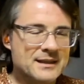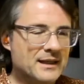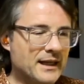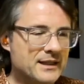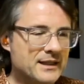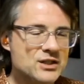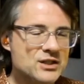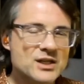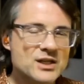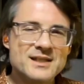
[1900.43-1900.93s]

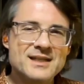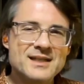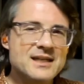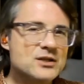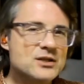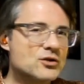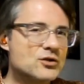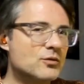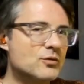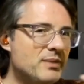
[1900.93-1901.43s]
It just
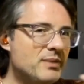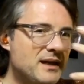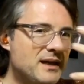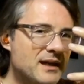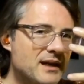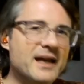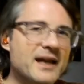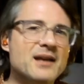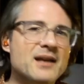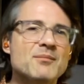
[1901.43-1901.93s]
needs to
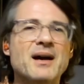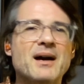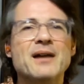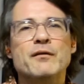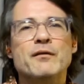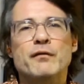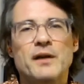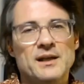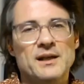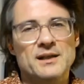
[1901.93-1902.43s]
be in my
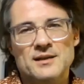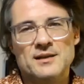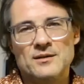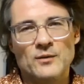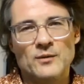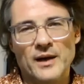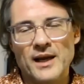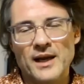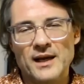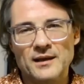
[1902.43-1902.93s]
face
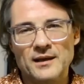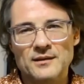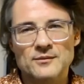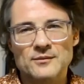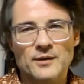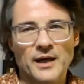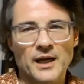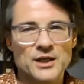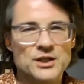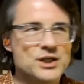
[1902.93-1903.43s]
when I
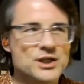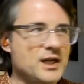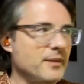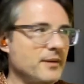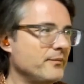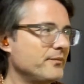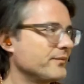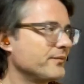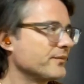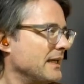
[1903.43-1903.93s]

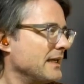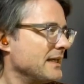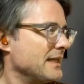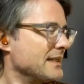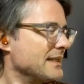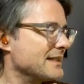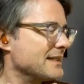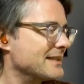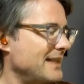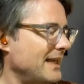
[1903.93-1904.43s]
GM.
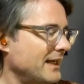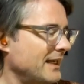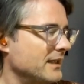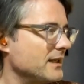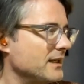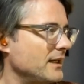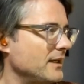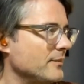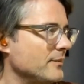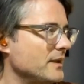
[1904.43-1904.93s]

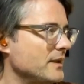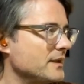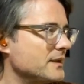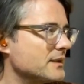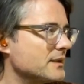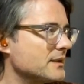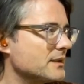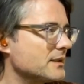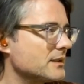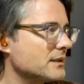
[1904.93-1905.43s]
Second
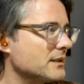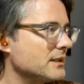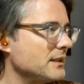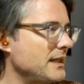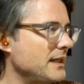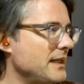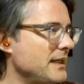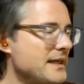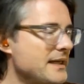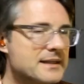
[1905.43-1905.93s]
element
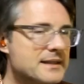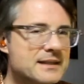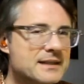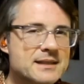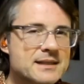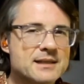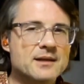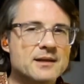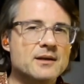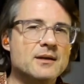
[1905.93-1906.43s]

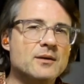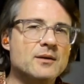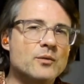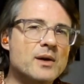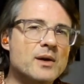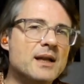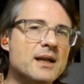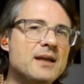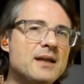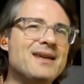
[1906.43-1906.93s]
is
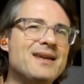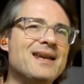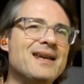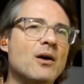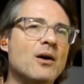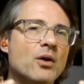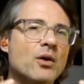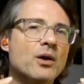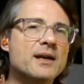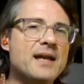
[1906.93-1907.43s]
really the
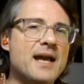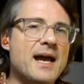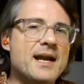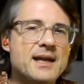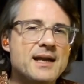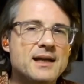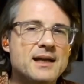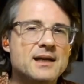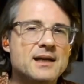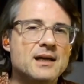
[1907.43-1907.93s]

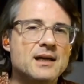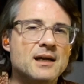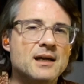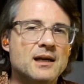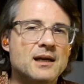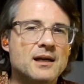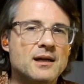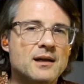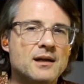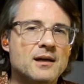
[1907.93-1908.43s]
organic
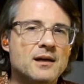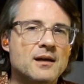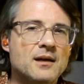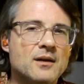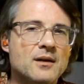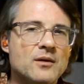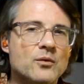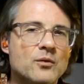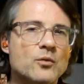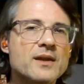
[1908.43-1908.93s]

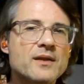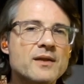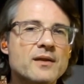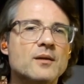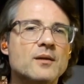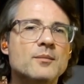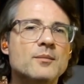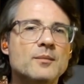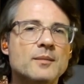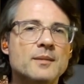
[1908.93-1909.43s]

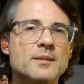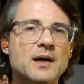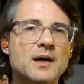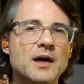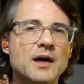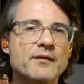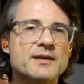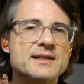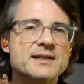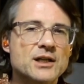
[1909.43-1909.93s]
rhythm
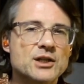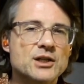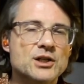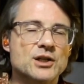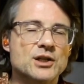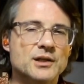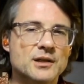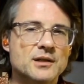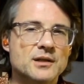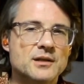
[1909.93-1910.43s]
of a
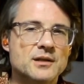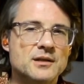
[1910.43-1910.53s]
session.